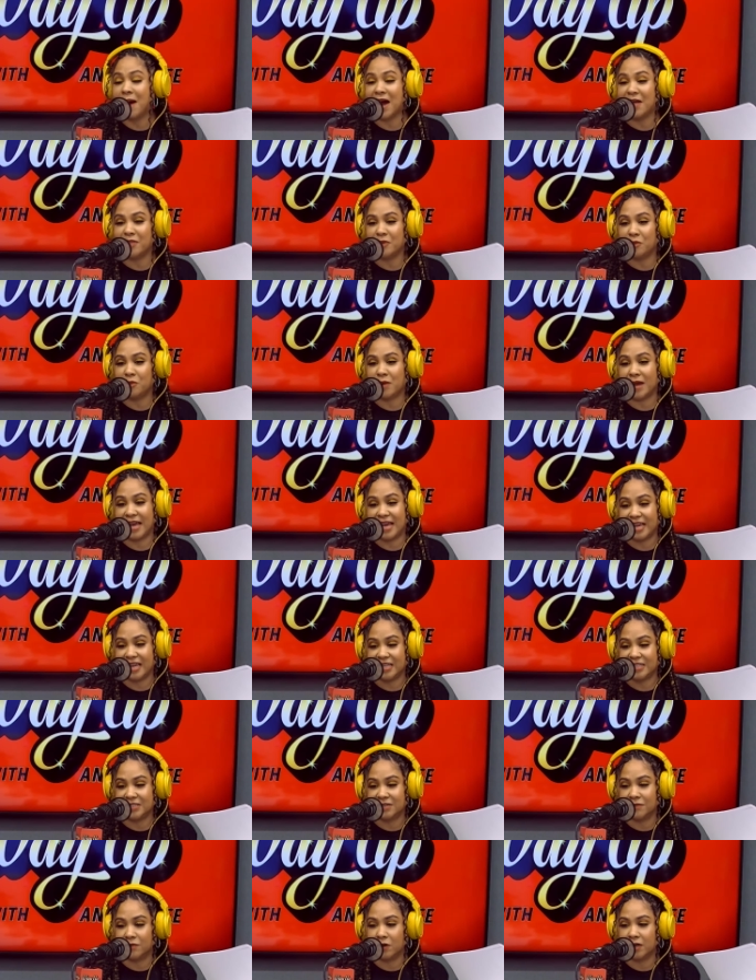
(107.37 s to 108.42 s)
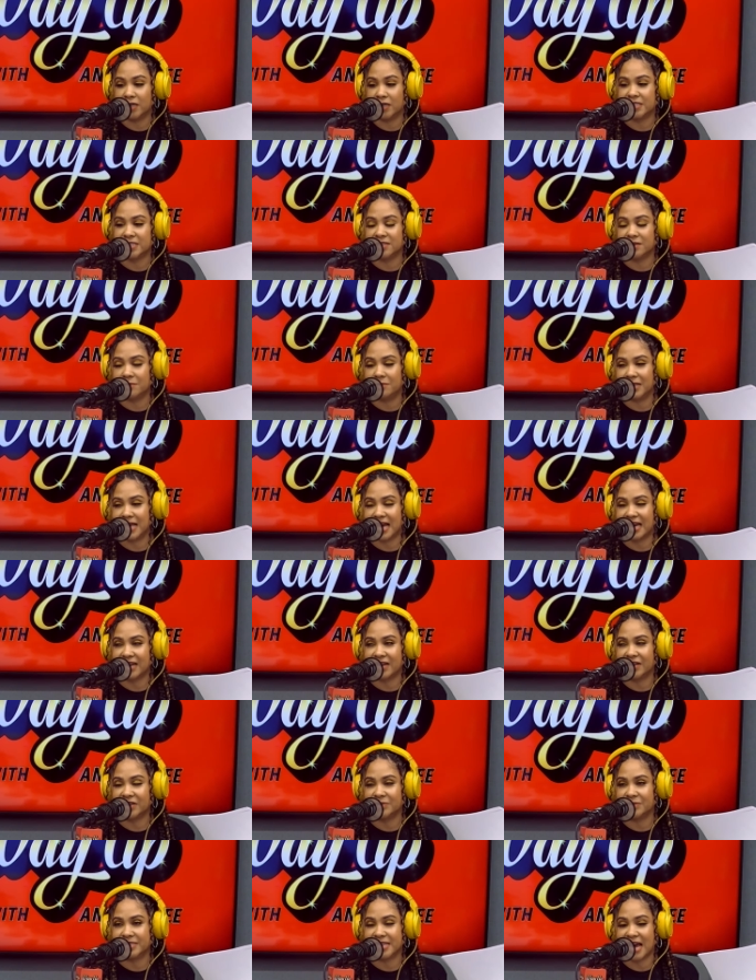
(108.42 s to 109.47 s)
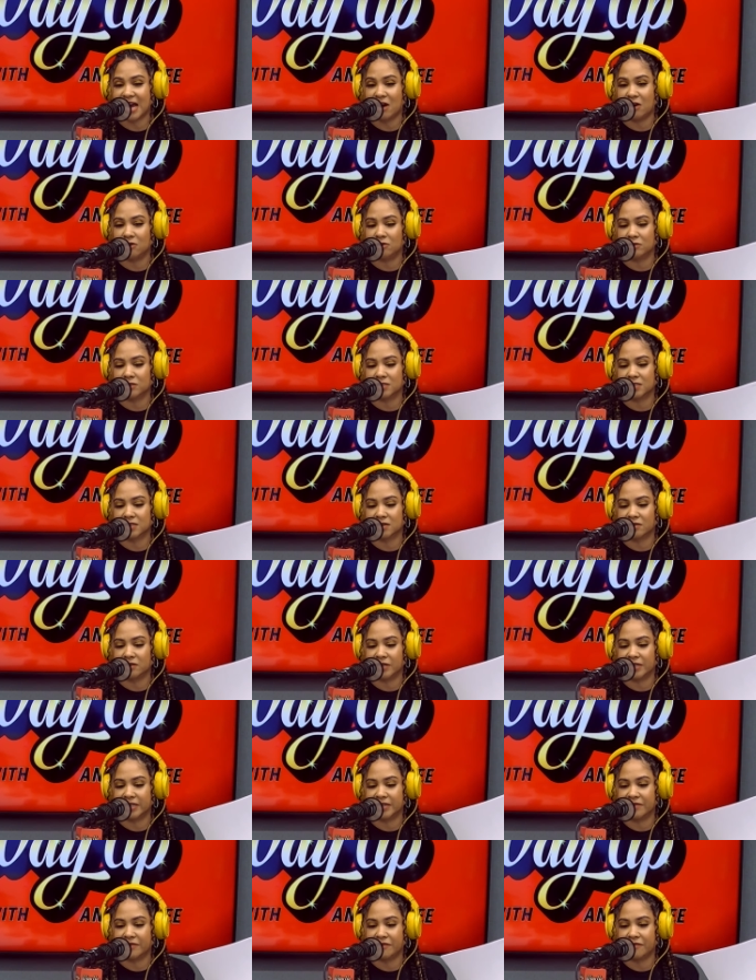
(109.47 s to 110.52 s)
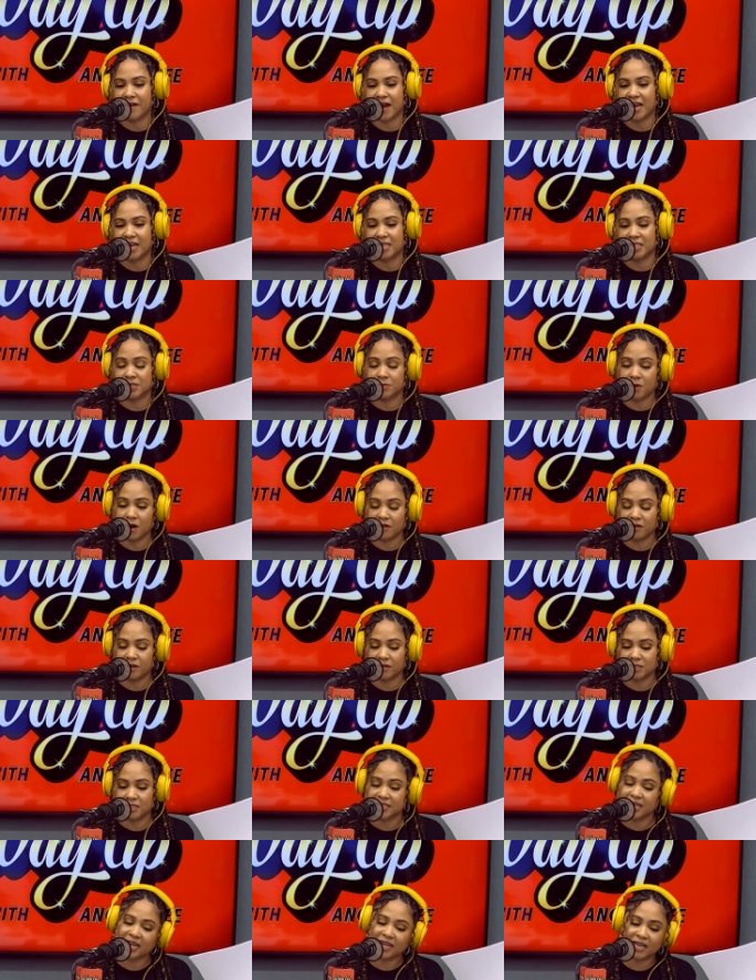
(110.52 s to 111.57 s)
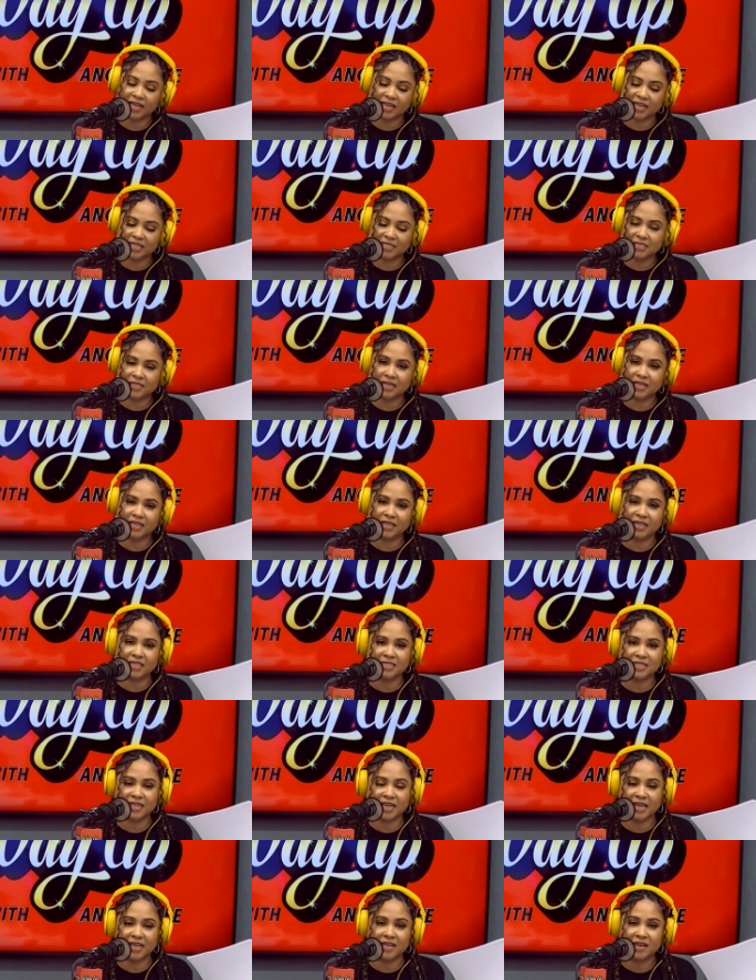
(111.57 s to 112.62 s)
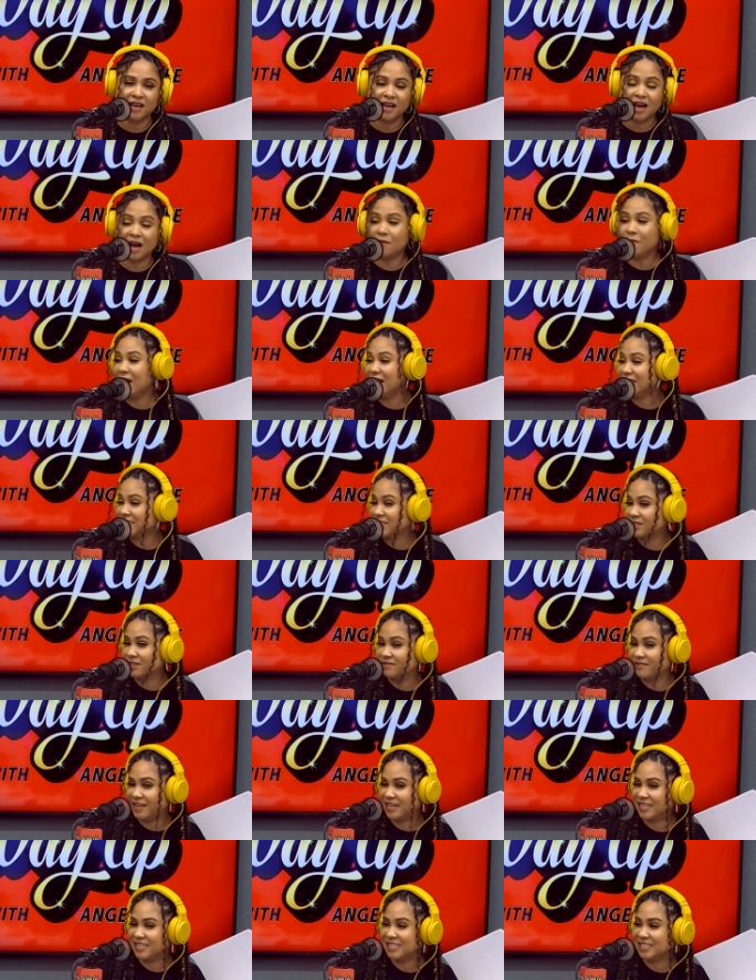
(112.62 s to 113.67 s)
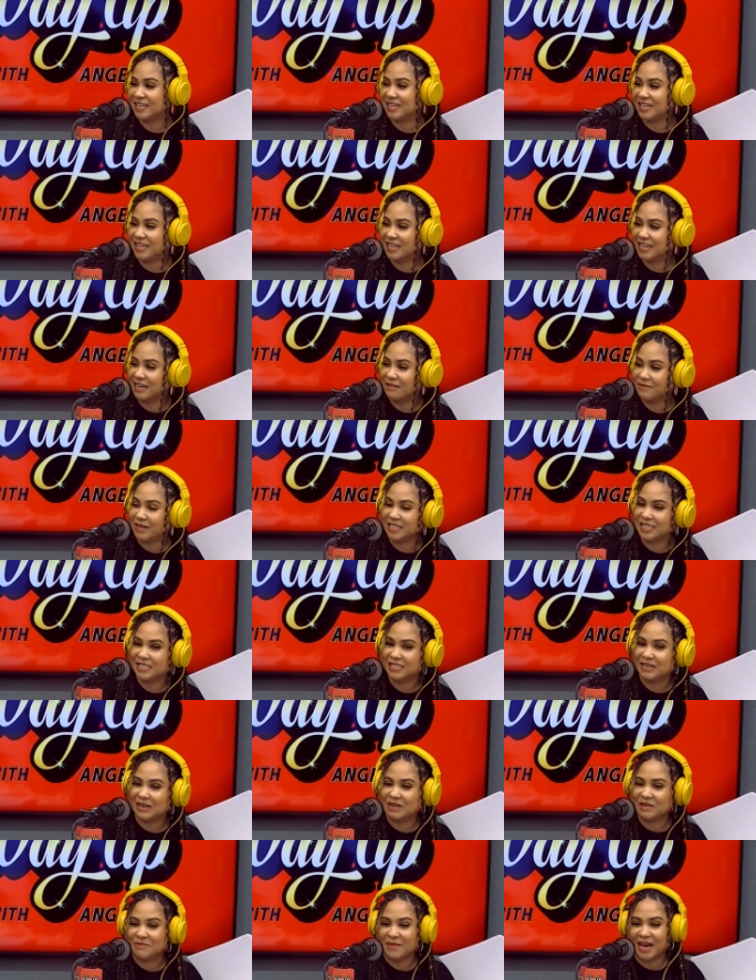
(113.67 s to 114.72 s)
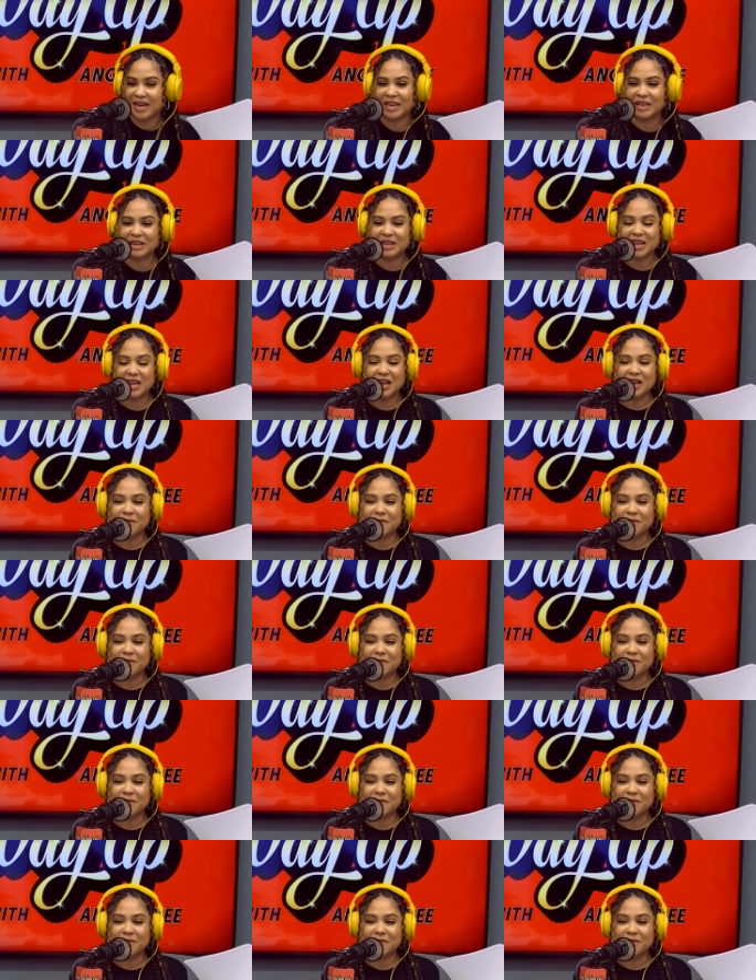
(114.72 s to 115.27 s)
the way, Divorce in the Black comes out on Friday tomorrow, tonight, I guess, late night tonight. I watched it already, so I cannot wait to talk about it. Is it a good